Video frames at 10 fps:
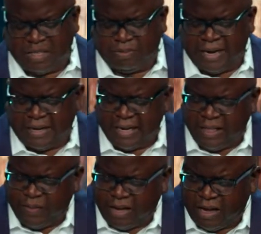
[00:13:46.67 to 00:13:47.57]
to plant
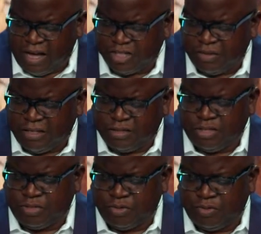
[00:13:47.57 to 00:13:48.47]
anything contrary to
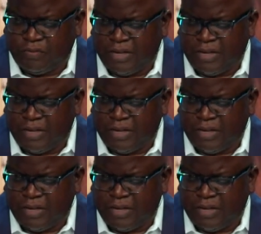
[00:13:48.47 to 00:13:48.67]
the truth